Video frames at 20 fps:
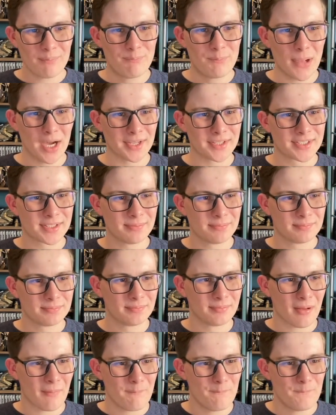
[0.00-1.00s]
but,
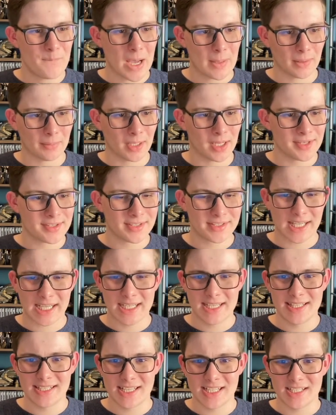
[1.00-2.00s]
but, but, but,
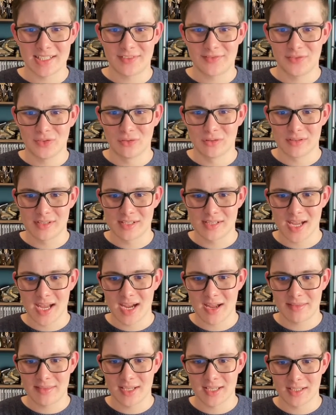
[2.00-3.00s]
that is it for today,
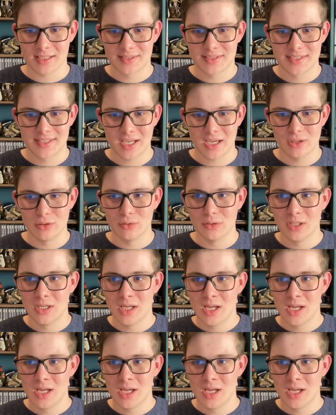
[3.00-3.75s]
I think. So